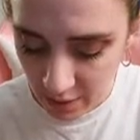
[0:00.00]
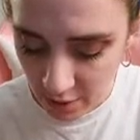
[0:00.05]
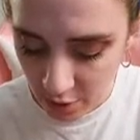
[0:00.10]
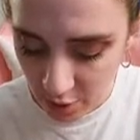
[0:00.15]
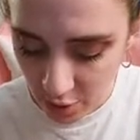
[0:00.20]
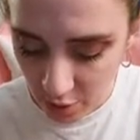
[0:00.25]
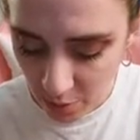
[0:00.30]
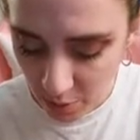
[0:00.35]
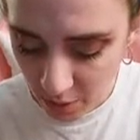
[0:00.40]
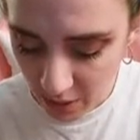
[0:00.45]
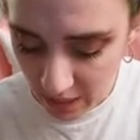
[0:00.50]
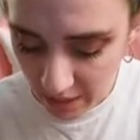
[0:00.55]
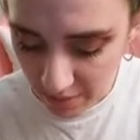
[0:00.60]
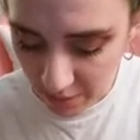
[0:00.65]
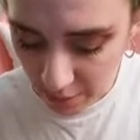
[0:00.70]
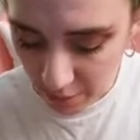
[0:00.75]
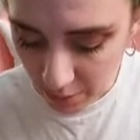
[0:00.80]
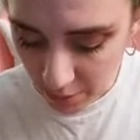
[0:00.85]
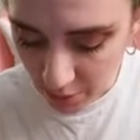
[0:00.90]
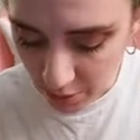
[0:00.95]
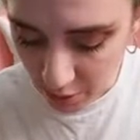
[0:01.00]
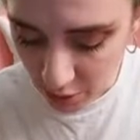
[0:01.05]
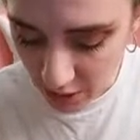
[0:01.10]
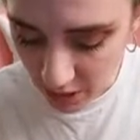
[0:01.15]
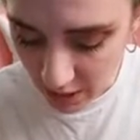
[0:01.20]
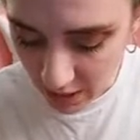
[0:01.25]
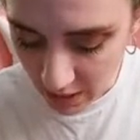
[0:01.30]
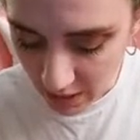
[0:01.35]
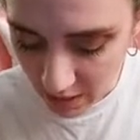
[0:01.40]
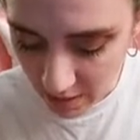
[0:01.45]
2 more half double
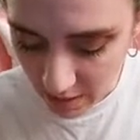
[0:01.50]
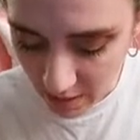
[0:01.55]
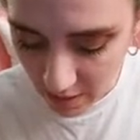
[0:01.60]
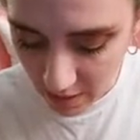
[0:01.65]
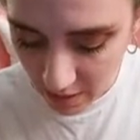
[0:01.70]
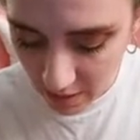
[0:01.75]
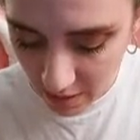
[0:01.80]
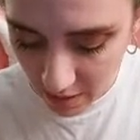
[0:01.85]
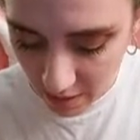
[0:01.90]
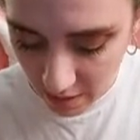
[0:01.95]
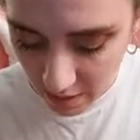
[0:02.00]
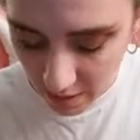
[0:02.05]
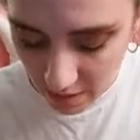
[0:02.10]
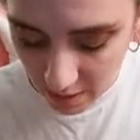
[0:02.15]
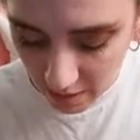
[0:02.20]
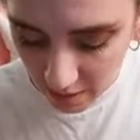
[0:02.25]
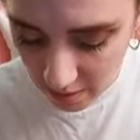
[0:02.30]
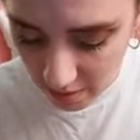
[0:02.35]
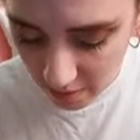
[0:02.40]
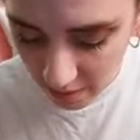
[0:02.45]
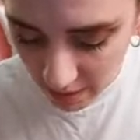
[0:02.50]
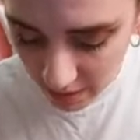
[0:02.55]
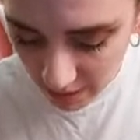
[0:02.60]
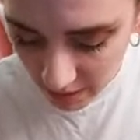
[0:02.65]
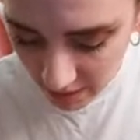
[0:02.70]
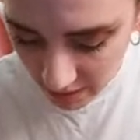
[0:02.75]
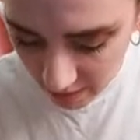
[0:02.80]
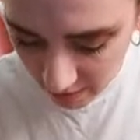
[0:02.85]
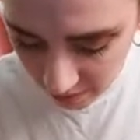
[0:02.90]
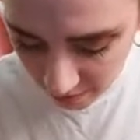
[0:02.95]
crochets. Find that